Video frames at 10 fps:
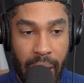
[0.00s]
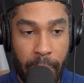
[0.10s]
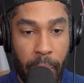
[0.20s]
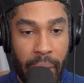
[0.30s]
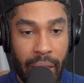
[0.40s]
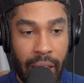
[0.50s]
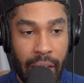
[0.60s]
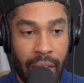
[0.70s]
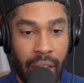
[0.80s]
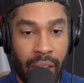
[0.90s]
Tampa Bay
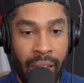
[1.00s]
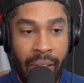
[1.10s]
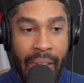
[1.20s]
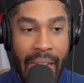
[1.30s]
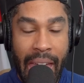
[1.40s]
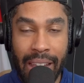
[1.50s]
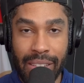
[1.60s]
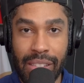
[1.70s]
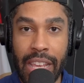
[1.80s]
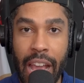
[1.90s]
Lightning
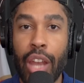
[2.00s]
as the